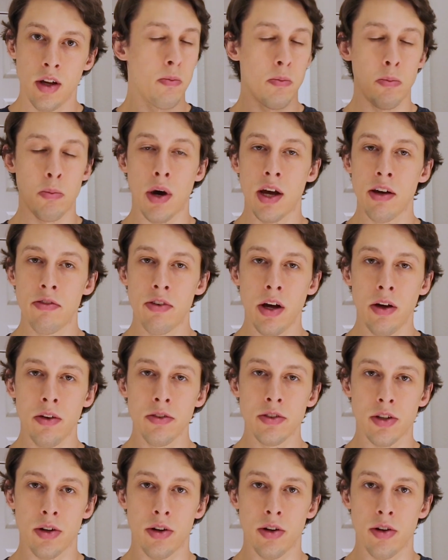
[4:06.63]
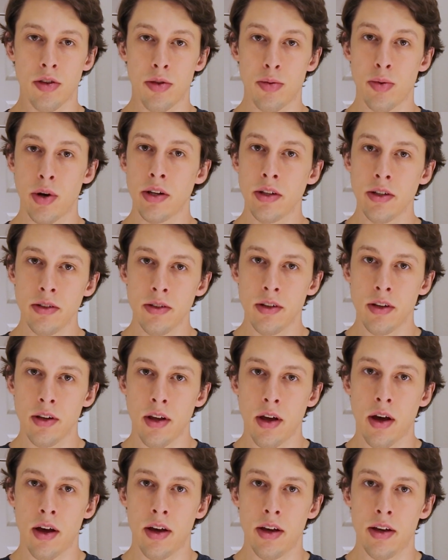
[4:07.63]
My valves are threaded,
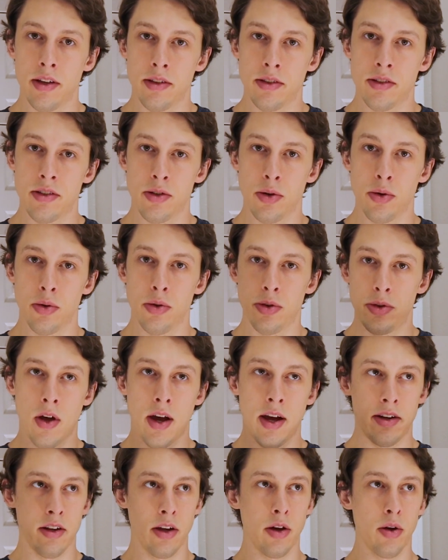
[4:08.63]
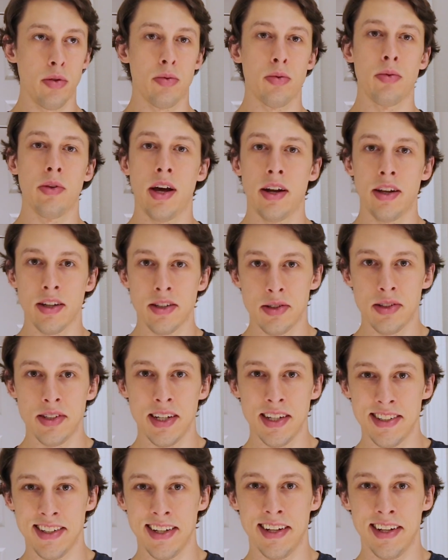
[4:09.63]
and so I had to go through that exercise,